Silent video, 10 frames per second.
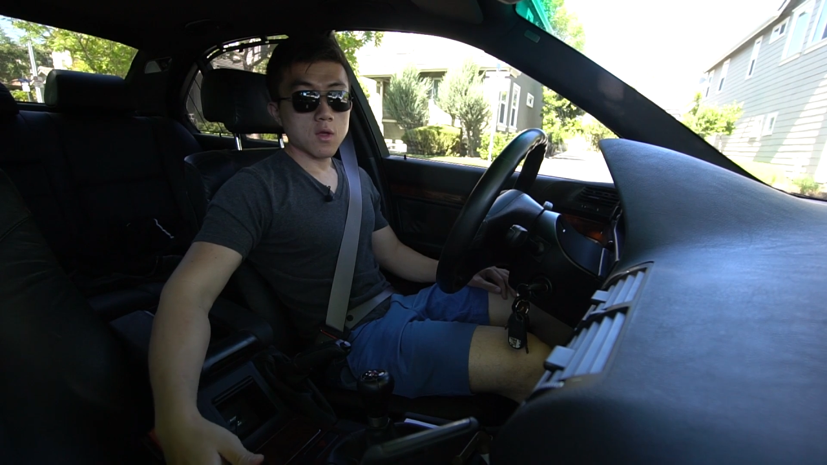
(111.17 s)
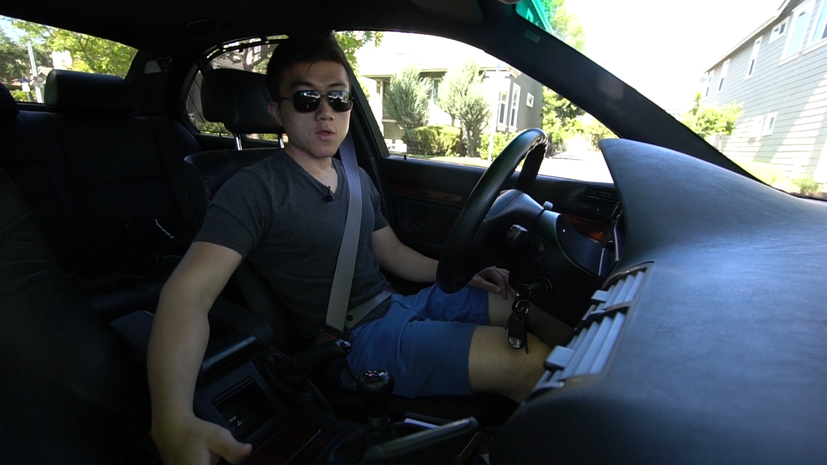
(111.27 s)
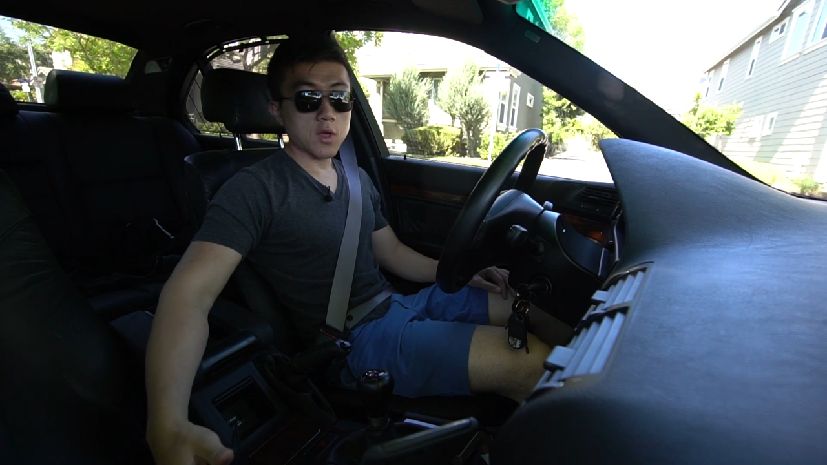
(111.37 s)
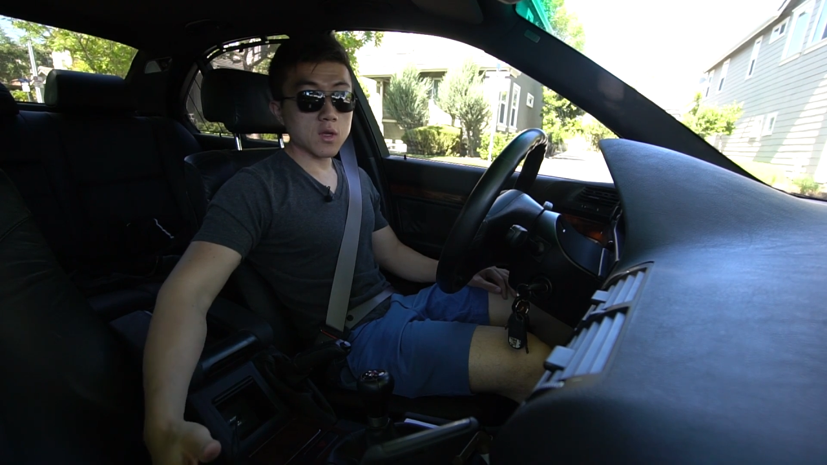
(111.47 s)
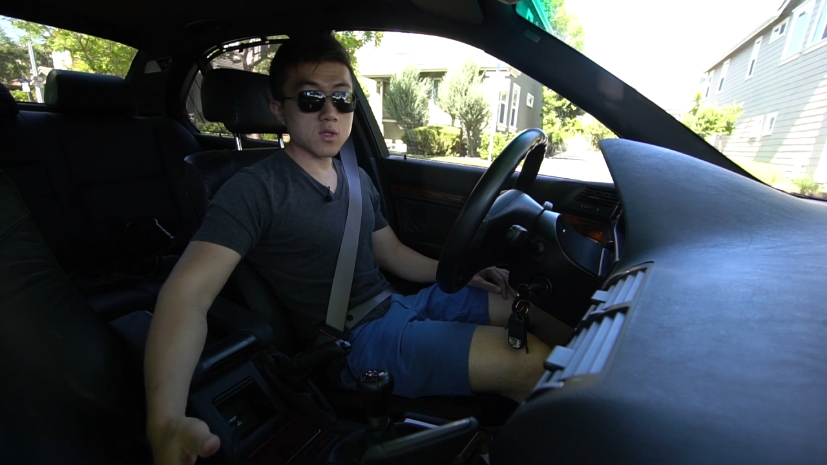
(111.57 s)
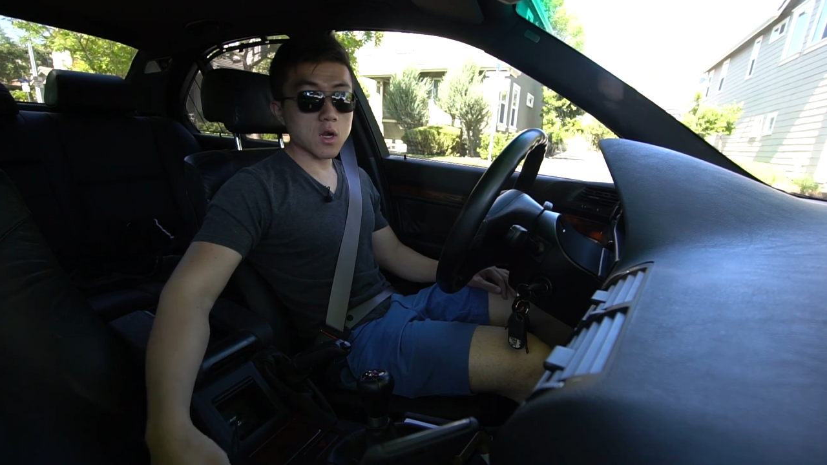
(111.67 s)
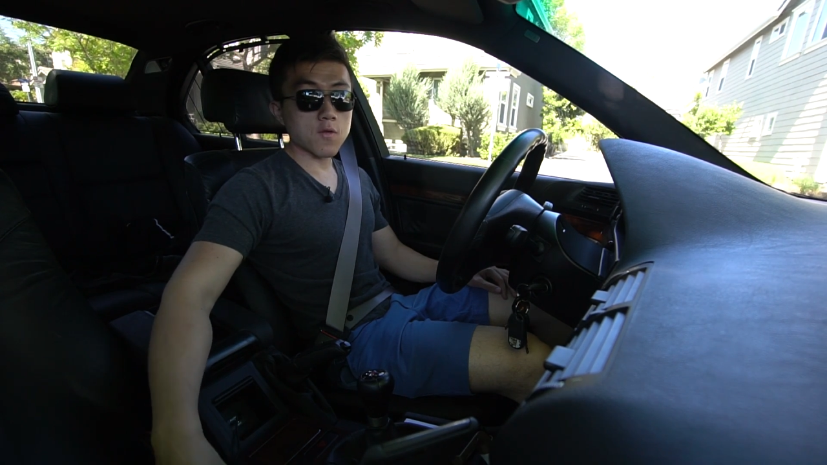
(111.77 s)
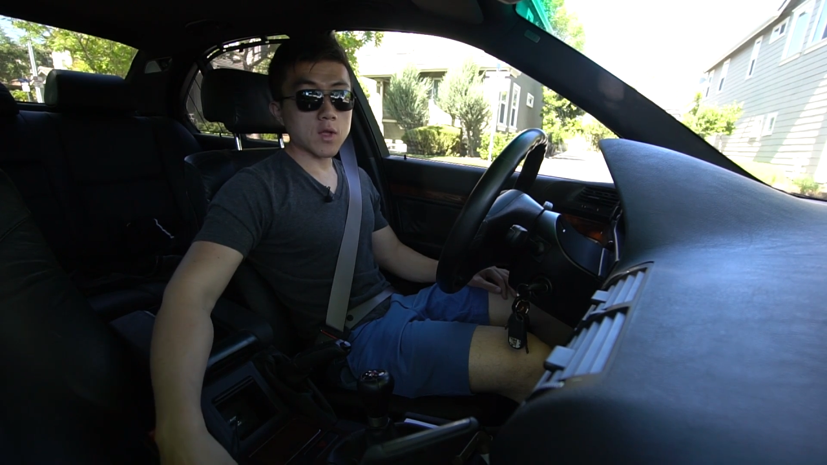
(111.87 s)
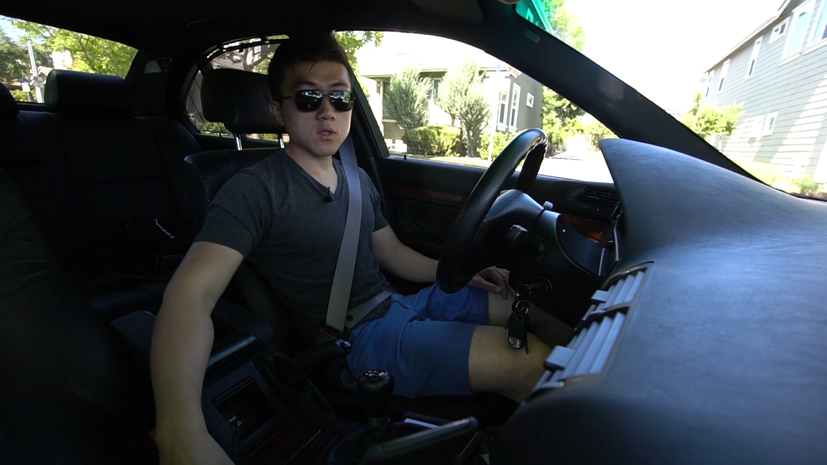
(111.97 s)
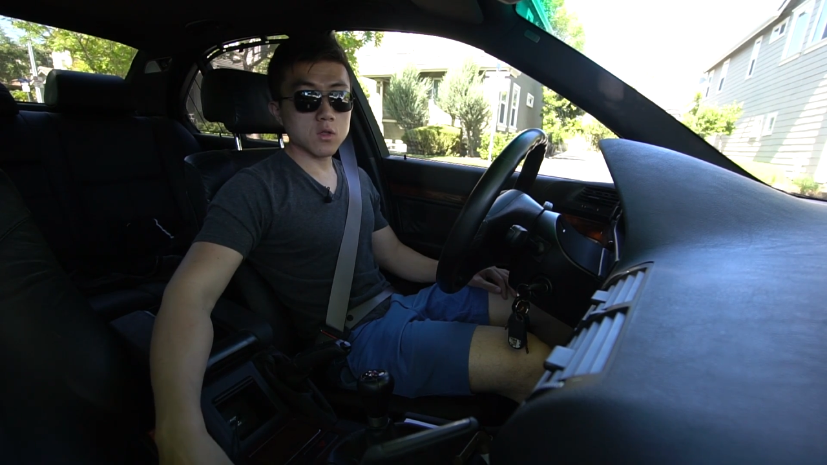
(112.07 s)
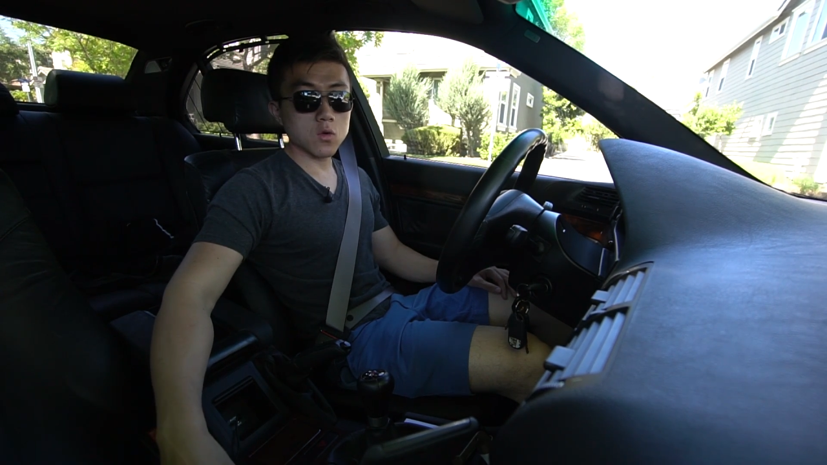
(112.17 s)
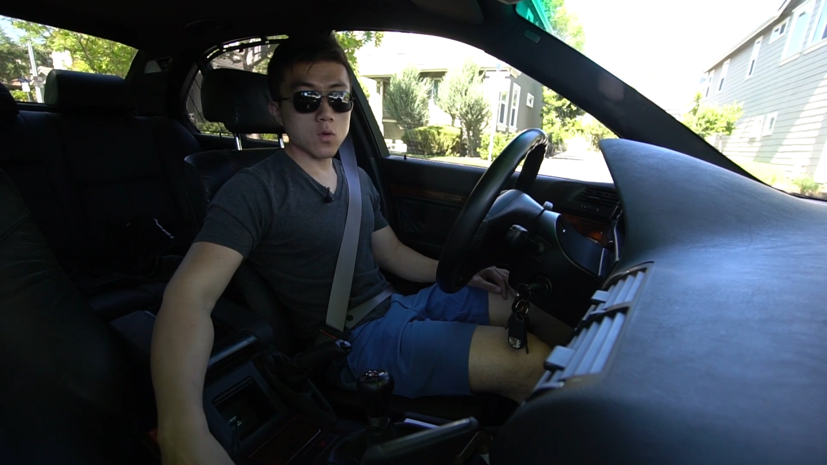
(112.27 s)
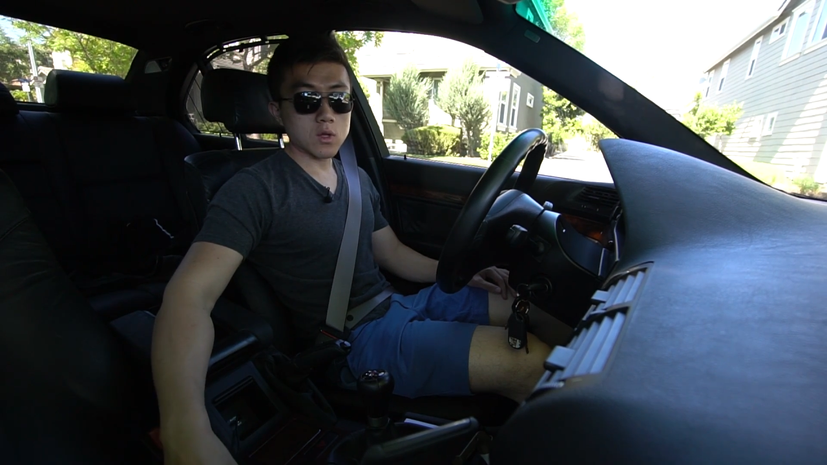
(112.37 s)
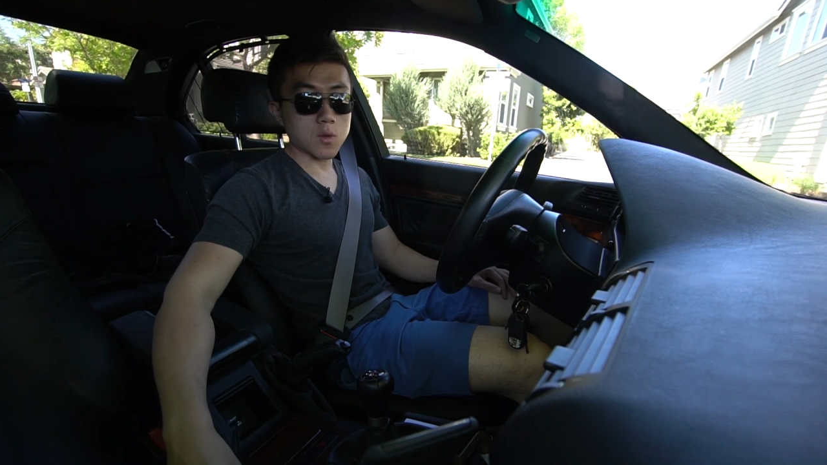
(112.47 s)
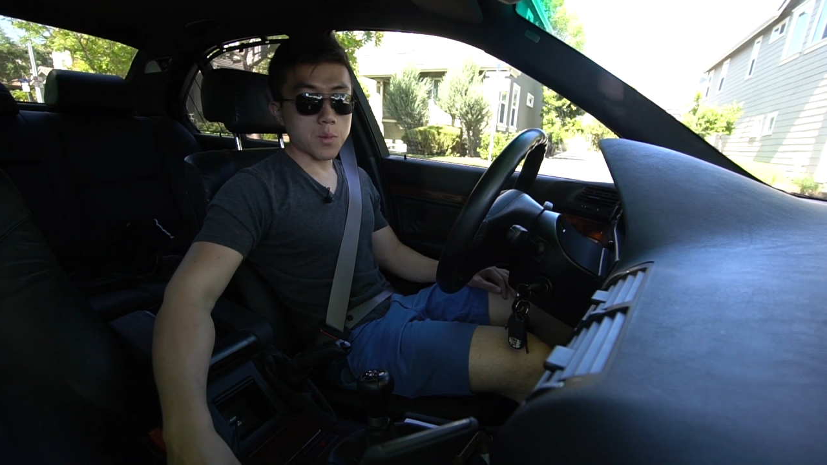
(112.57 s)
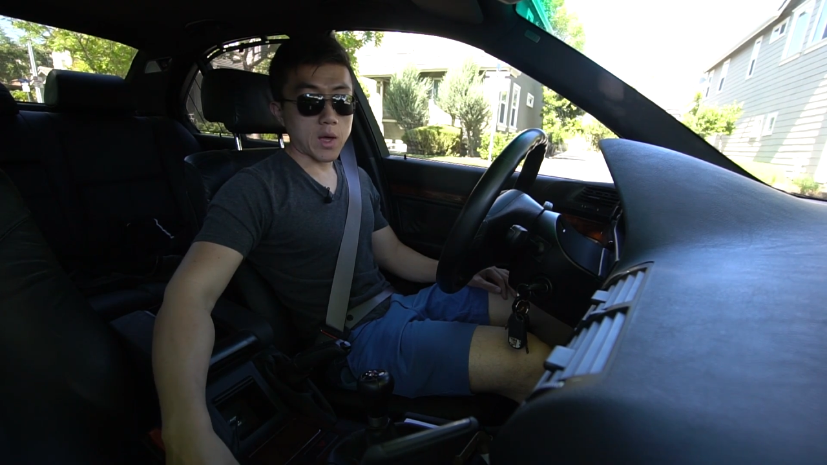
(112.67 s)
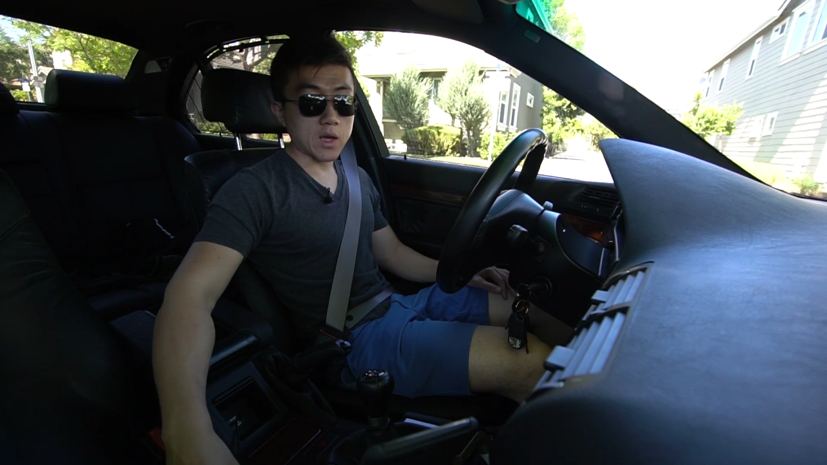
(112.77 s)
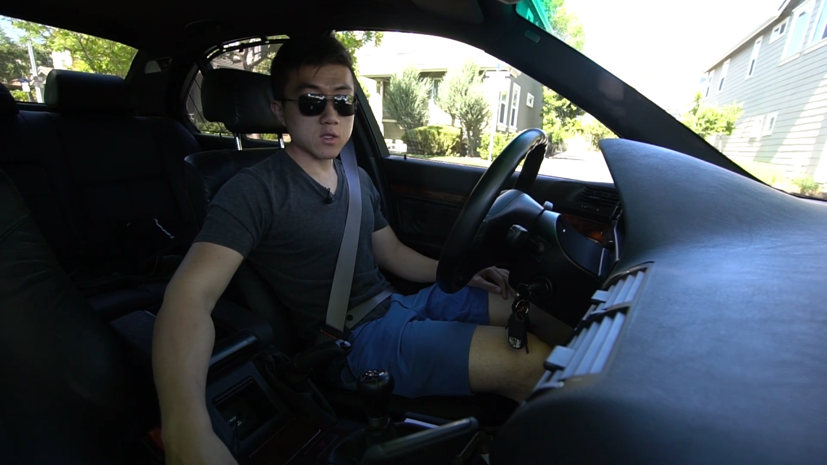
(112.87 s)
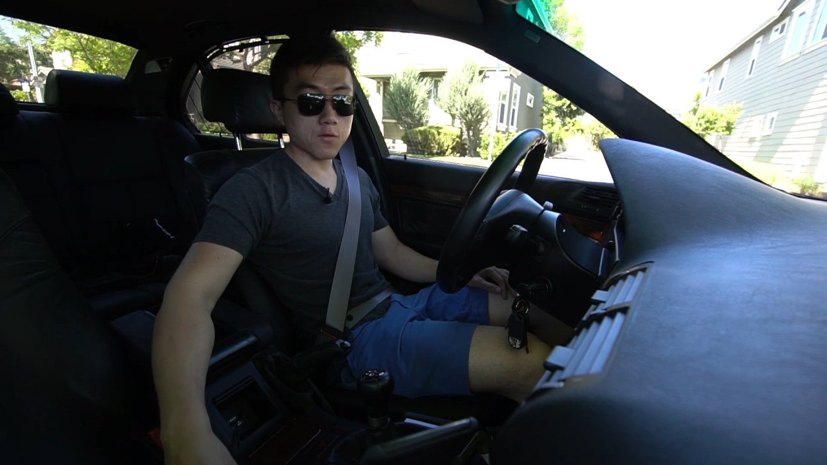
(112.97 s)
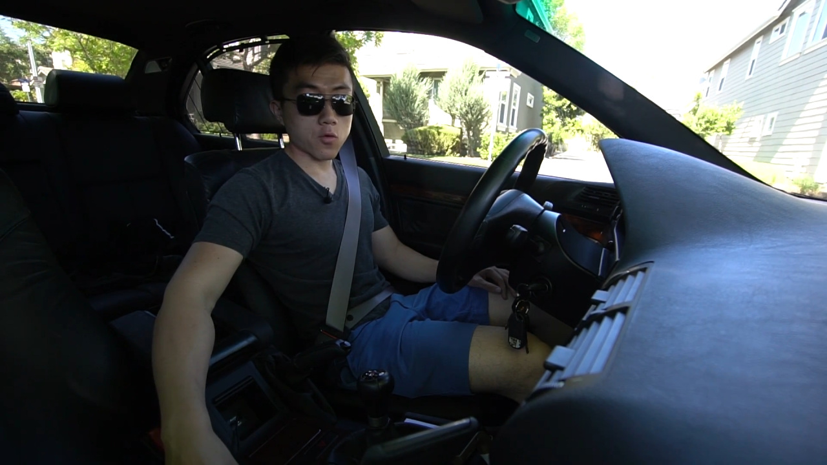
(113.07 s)
things that I've had to do in the
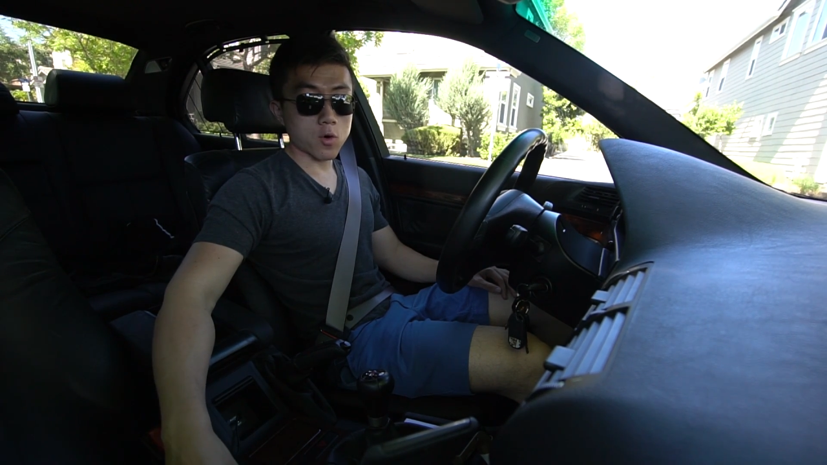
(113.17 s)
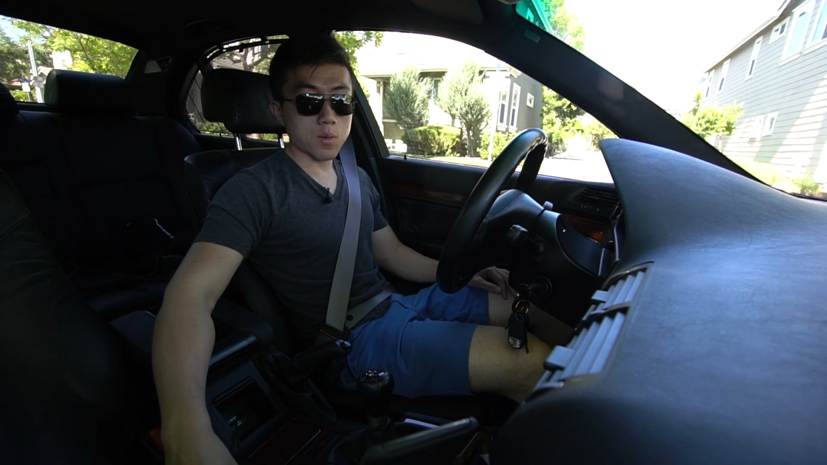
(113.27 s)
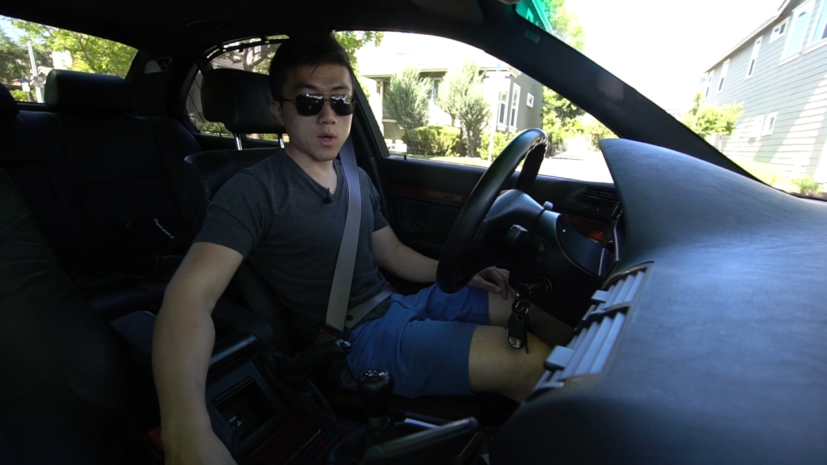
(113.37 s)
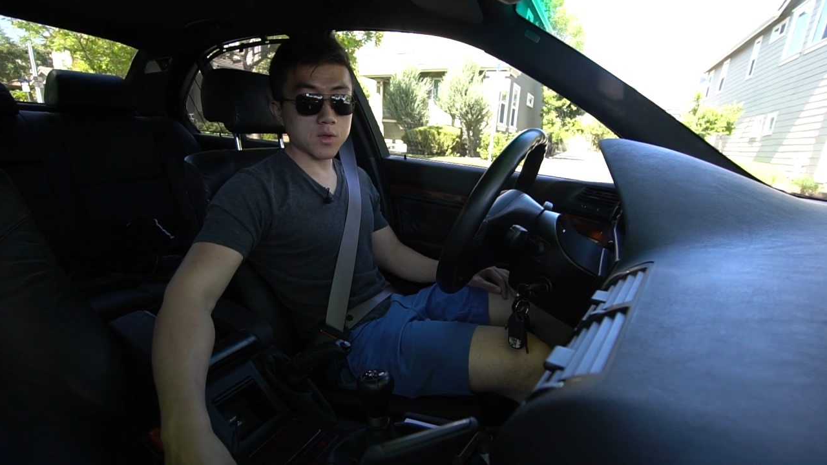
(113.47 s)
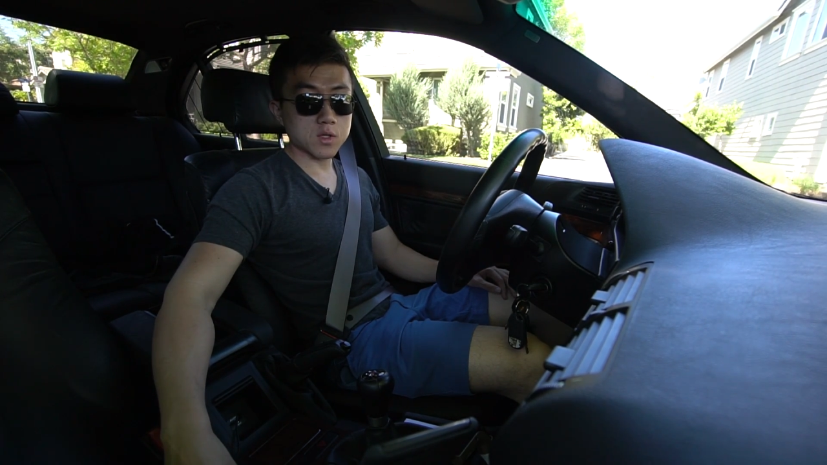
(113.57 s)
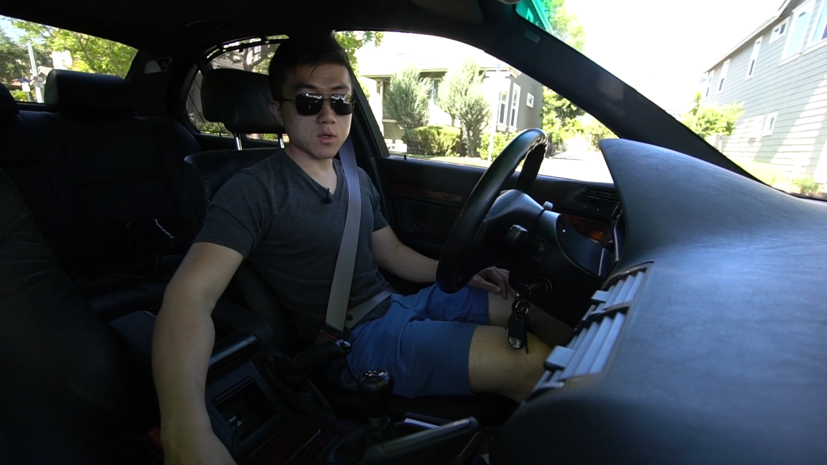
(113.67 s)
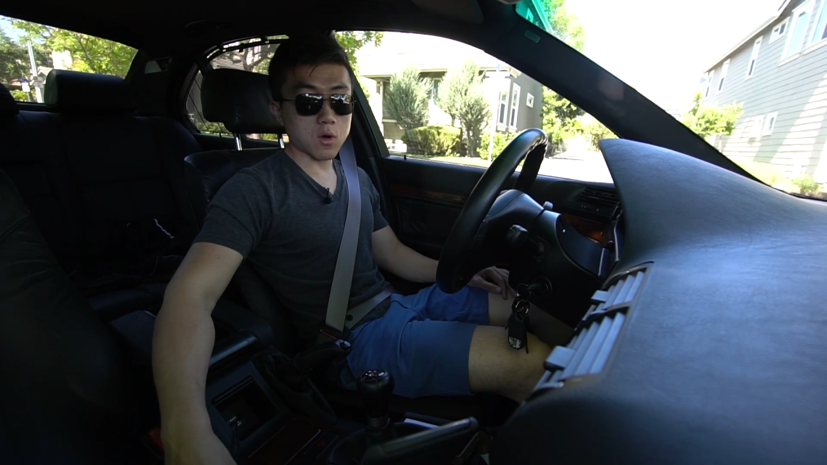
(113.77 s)
past 4 months